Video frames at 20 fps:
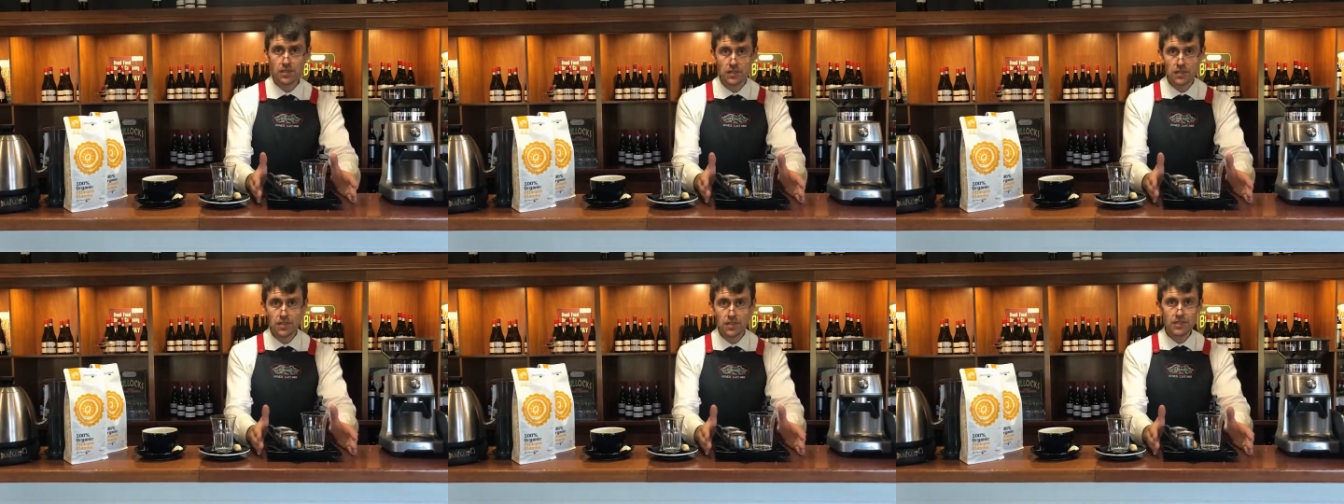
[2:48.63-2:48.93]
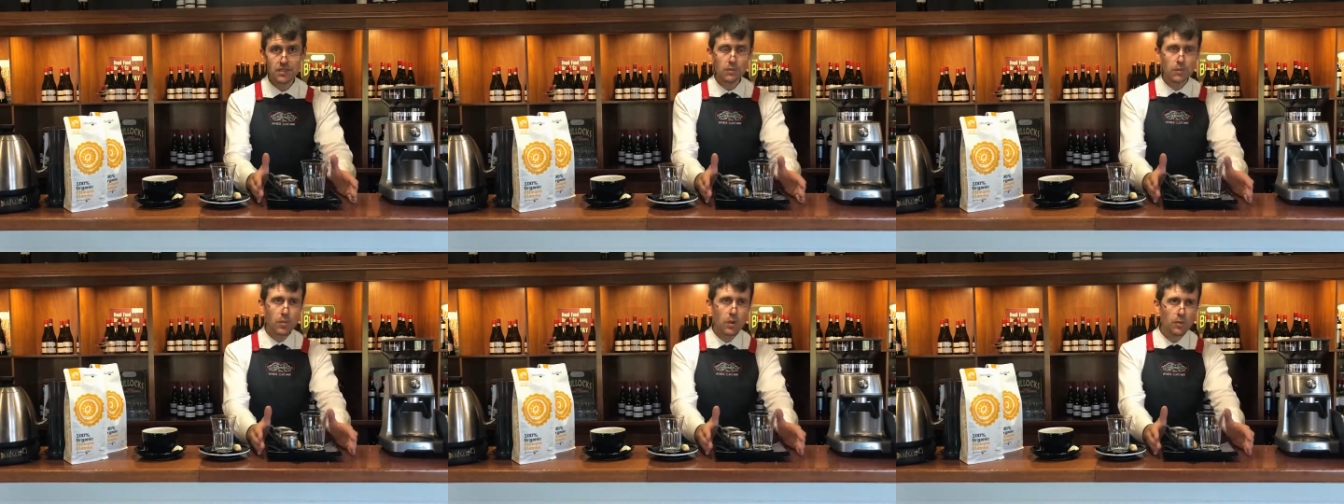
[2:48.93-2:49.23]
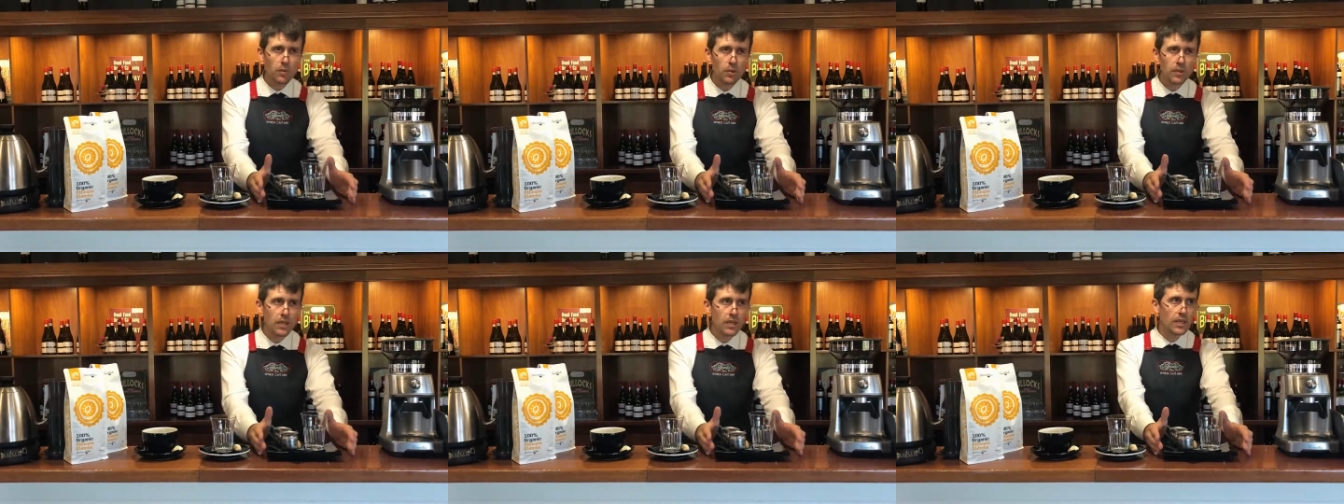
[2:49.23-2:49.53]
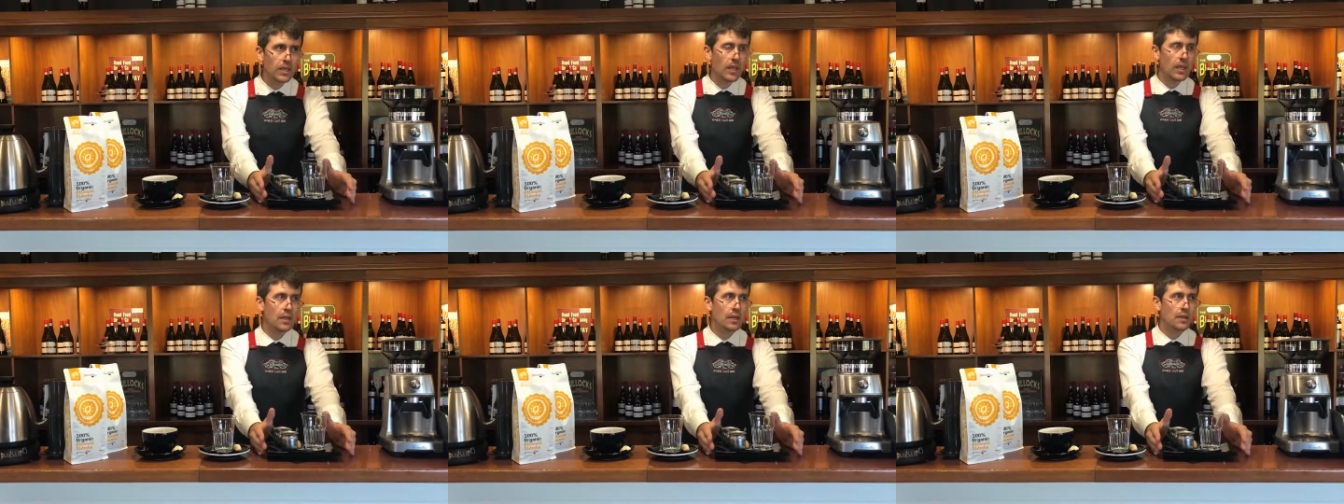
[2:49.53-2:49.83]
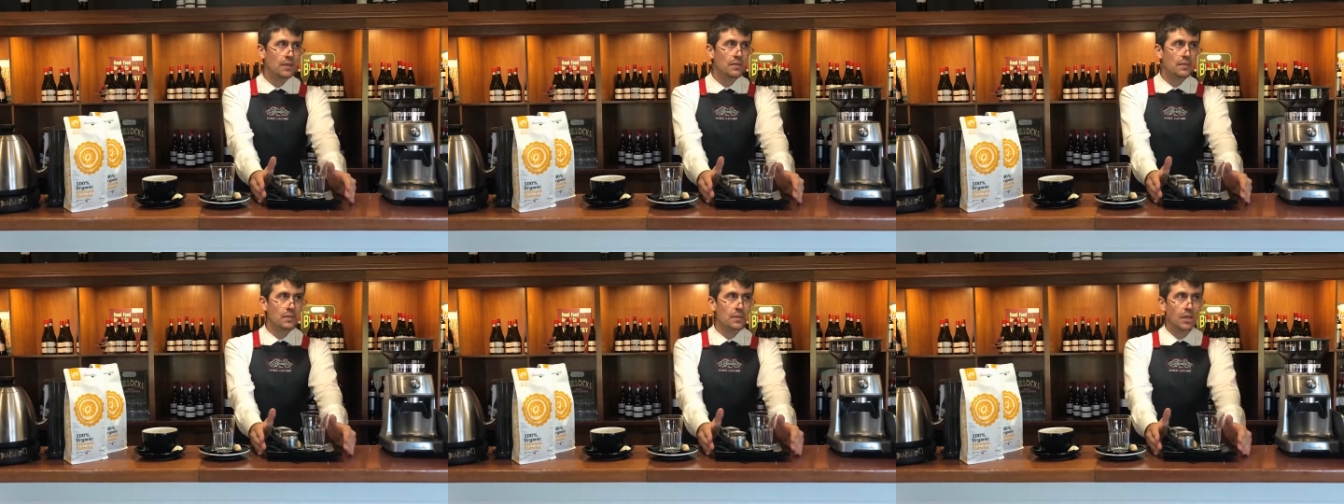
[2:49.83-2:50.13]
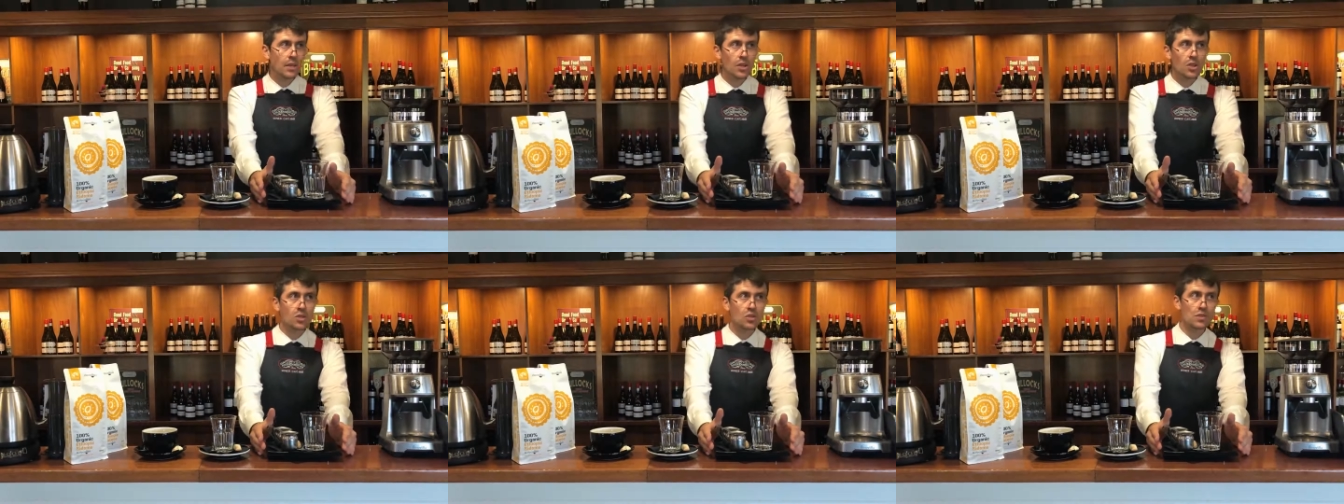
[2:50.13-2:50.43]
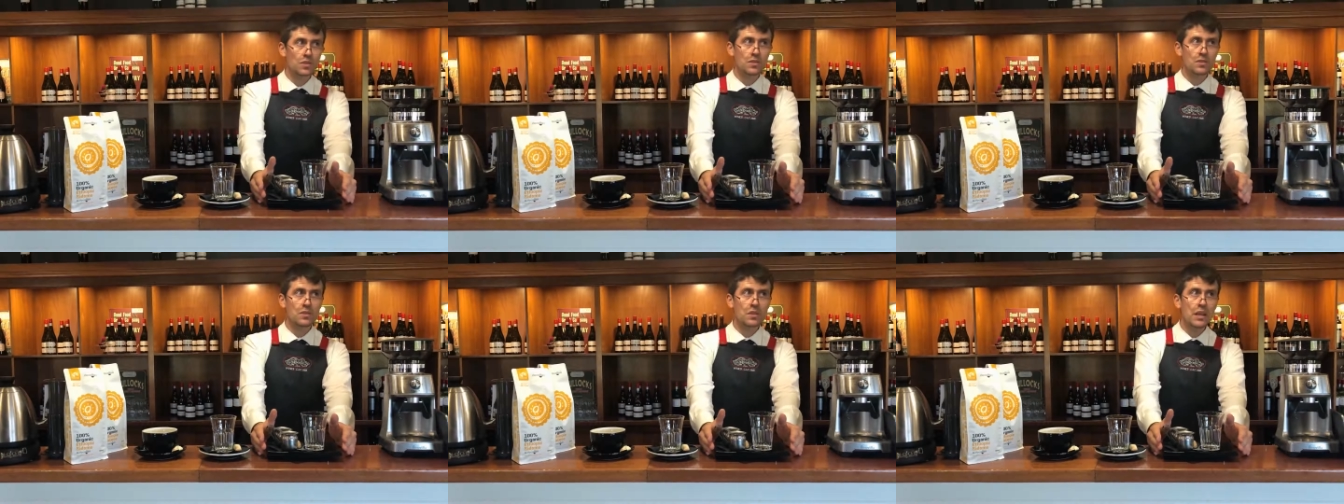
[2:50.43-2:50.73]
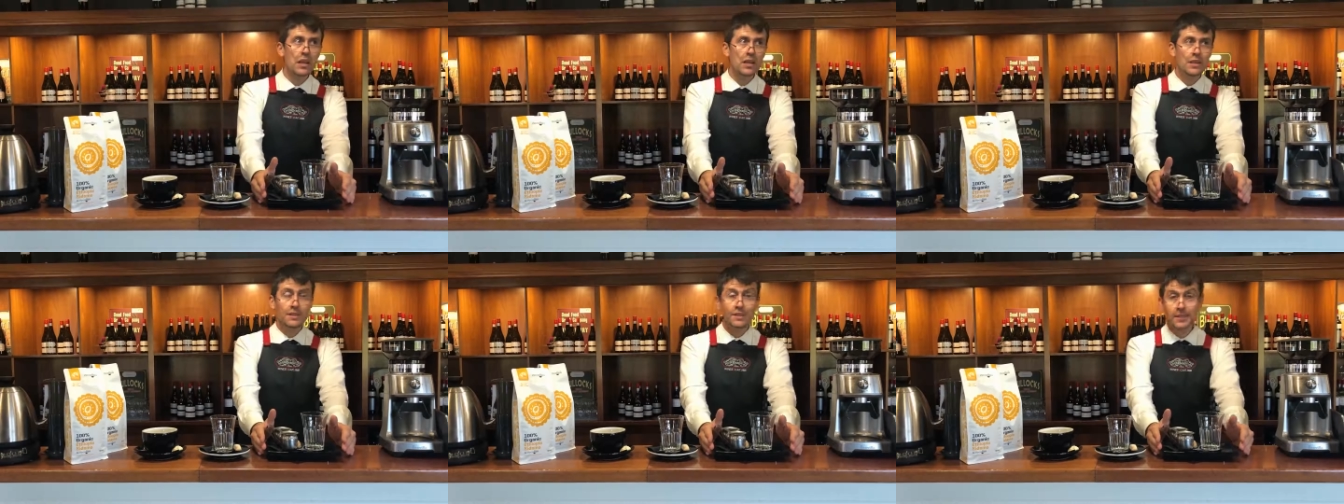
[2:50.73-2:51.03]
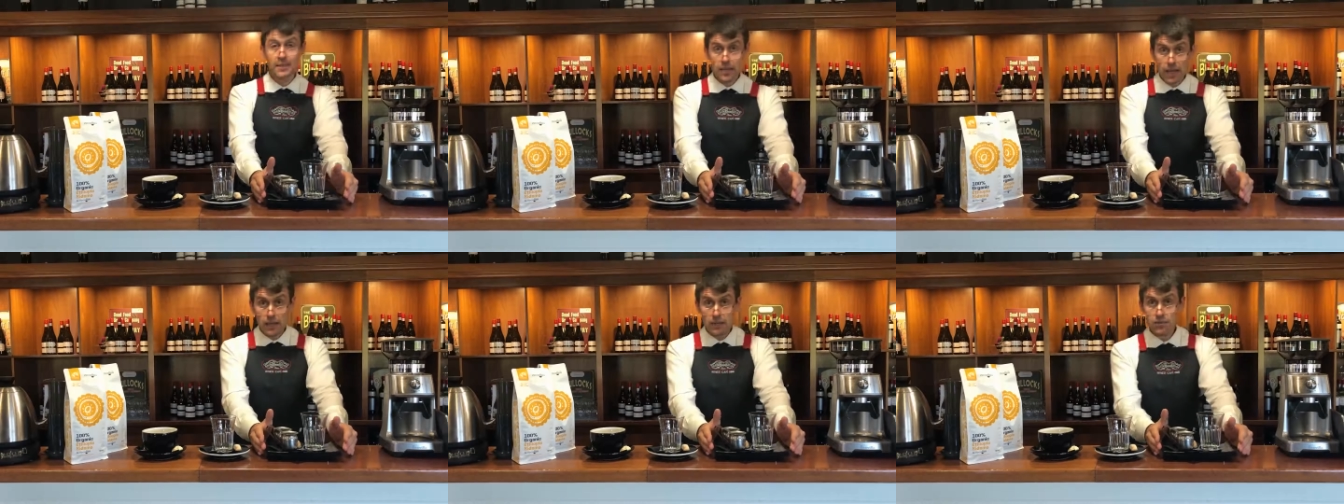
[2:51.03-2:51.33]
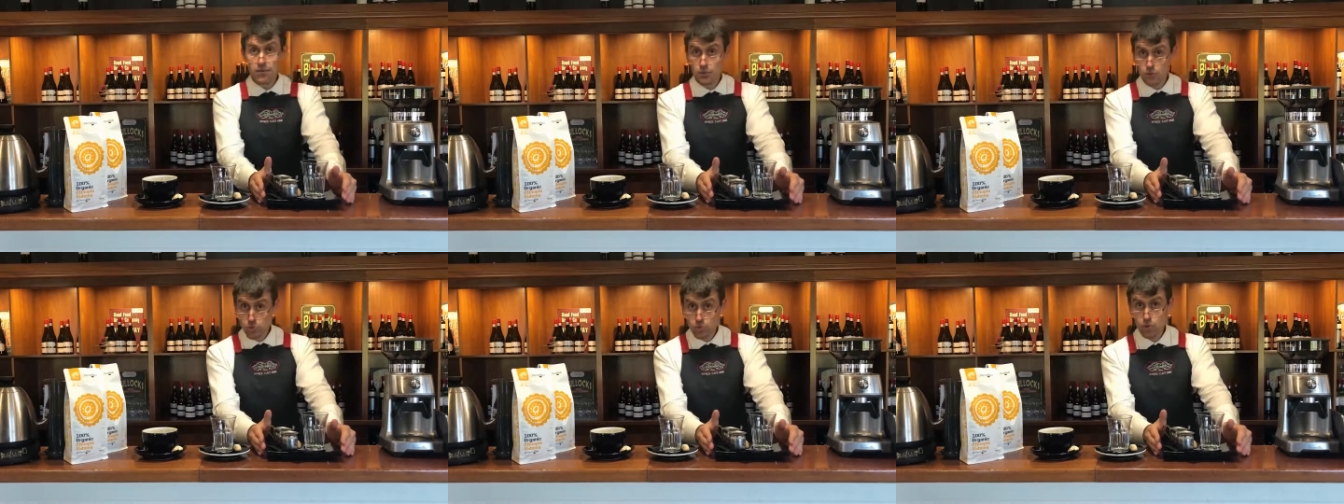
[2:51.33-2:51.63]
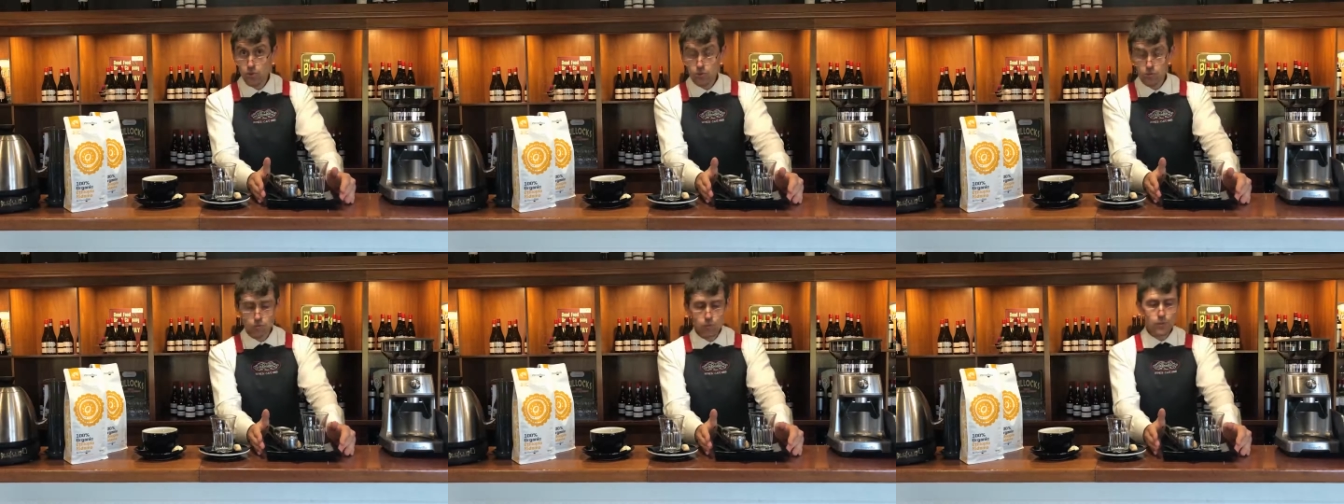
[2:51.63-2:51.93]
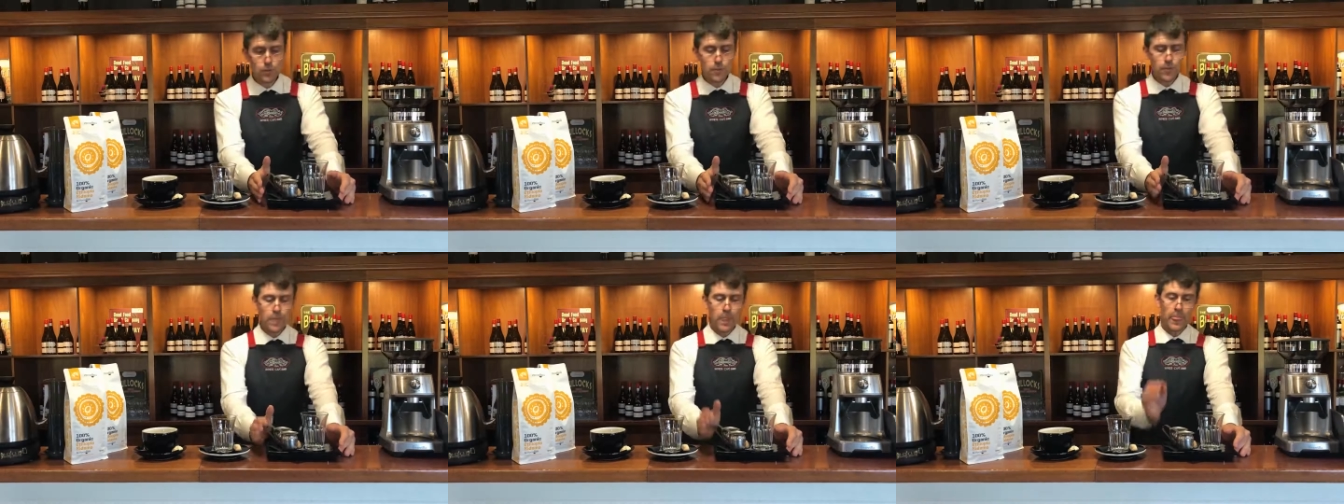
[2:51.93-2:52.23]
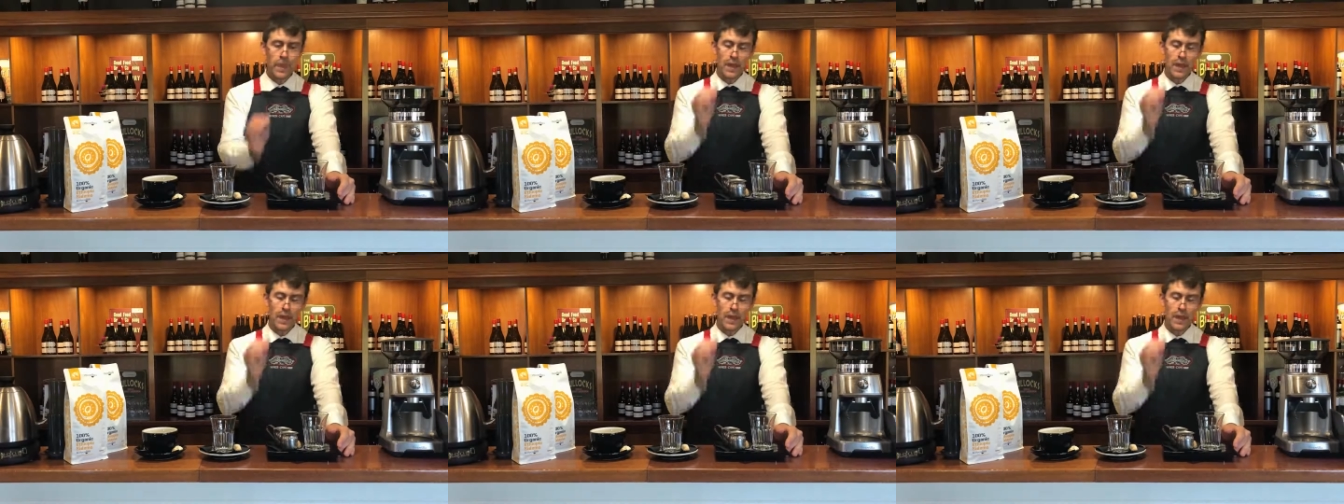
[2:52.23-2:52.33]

This is probably an international standard too,